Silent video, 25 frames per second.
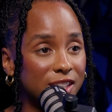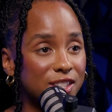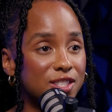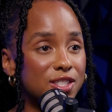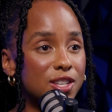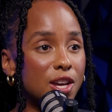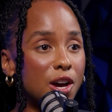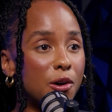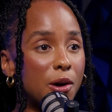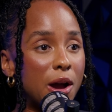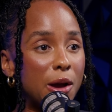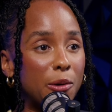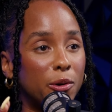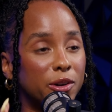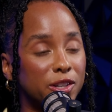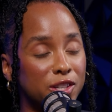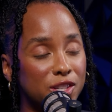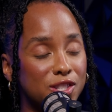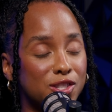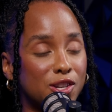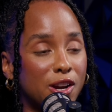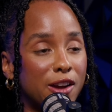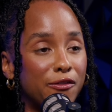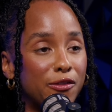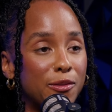So I want to
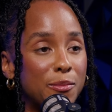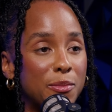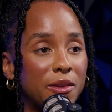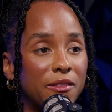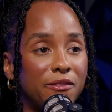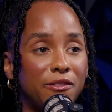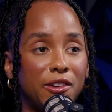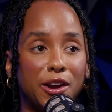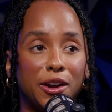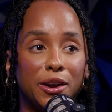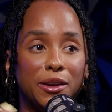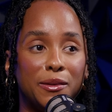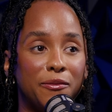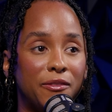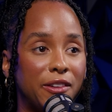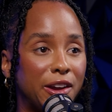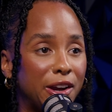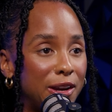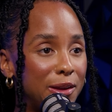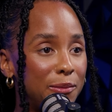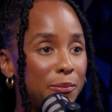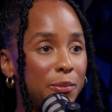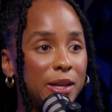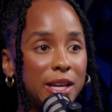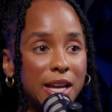start from the very
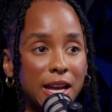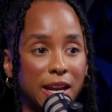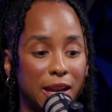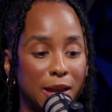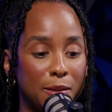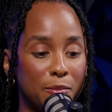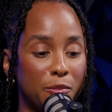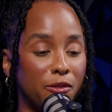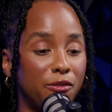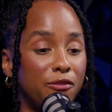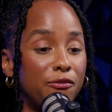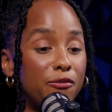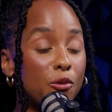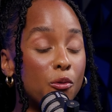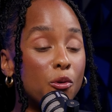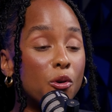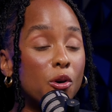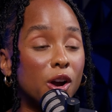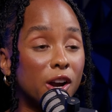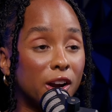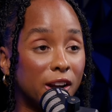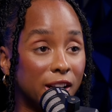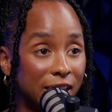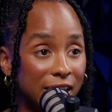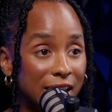very beginning
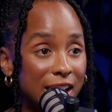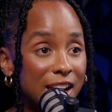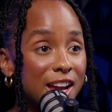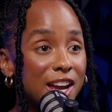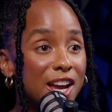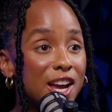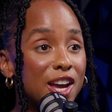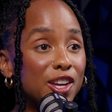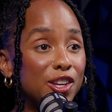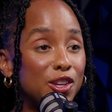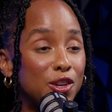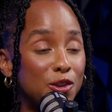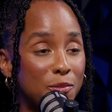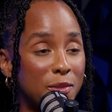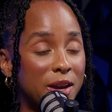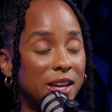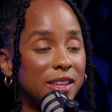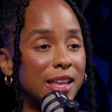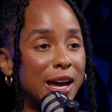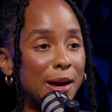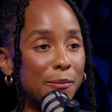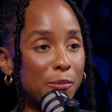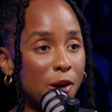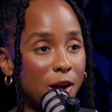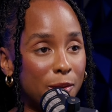before you made
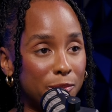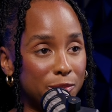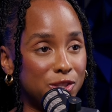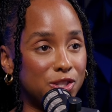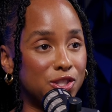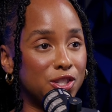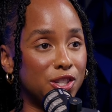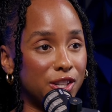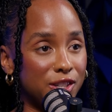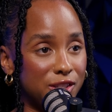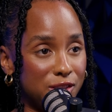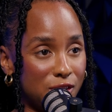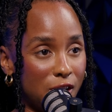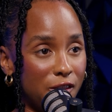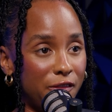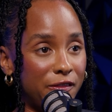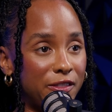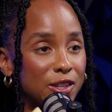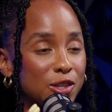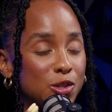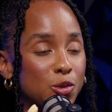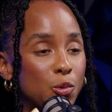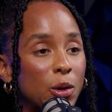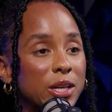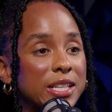that promise to yourself
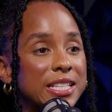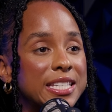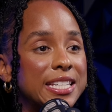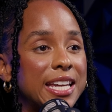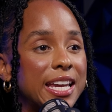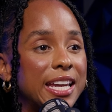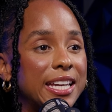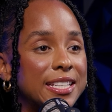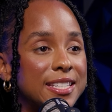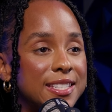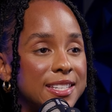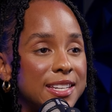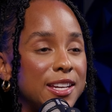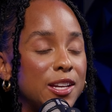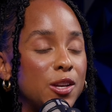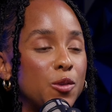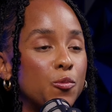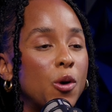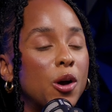in 2018.